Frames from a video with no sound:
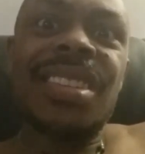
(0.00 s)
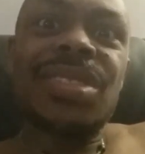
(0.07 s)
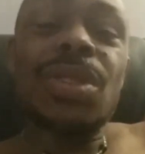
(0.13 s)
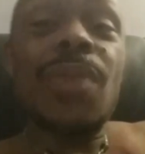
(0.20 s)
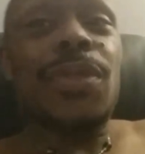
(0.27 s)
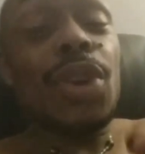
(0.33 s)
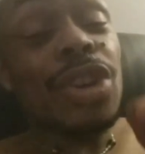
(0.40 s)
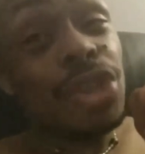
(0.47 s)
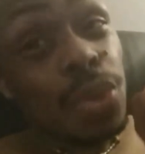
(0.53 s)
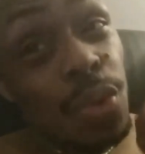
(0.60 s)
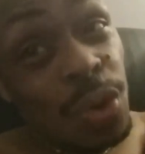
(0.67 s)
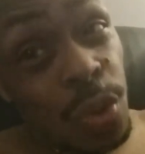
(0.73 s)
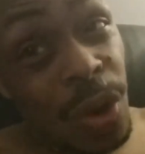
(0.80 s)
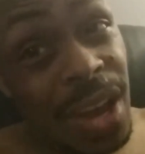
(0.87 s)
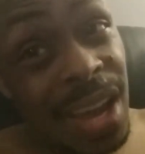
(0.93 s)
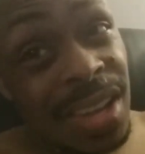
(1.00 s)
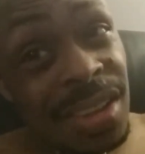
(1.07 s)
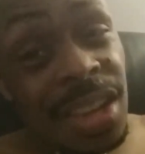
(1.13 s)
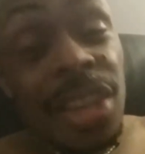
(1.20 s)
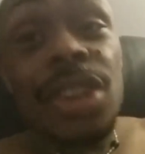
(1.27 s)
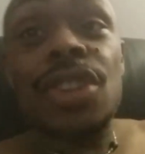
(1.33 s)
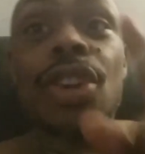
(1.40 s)
So if you're a true
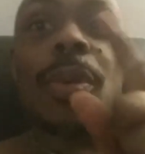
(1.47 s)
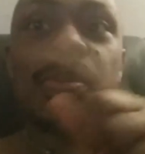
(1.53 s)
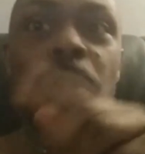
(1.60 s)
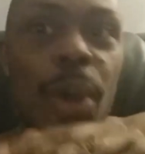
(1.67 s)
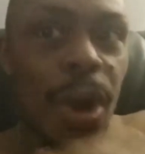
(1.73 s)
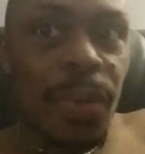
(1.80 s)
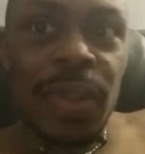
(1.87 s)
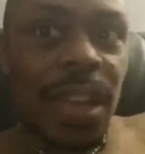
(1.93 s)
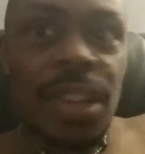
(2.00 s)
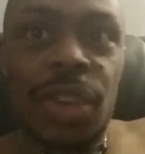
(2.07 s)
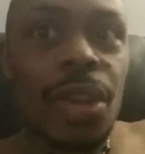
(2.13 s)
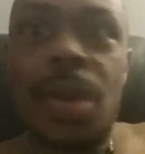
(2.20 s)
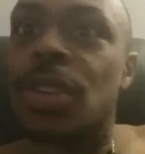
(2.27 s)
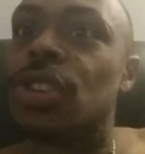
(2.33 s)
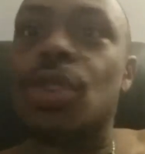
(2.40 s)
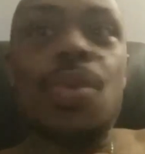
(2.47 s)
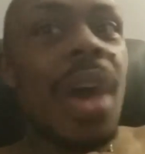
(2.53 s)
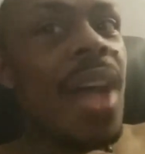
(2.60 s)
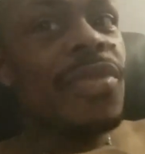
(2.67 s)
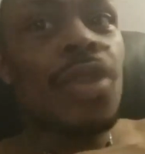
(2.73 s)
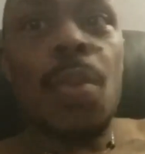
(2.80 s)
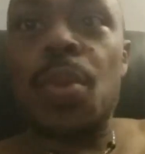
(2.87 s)
queen, you're perfect. You
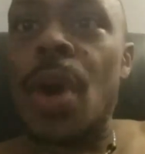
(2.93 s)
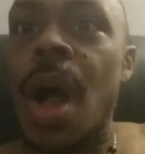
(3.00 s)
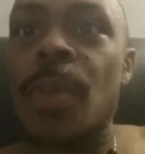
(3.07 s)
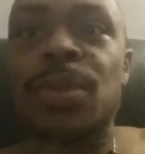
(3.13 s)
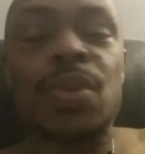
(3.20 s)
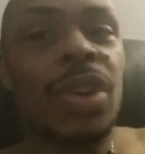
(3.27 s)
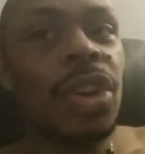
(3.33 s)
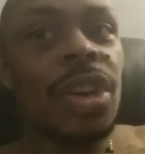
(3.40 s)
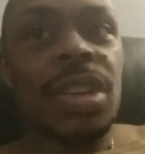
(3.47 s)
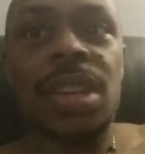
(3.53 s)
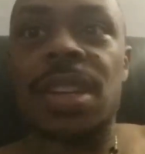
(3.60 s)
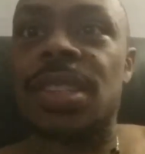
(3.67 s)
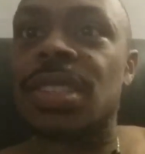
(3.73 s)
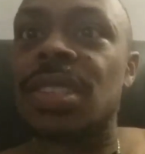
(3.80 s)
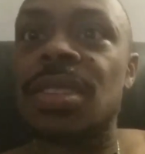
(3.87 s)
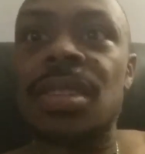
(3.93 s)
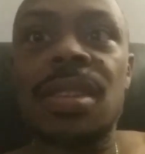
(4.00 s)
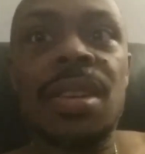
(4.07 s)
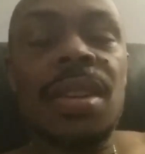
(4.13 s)
have no problems with goodness.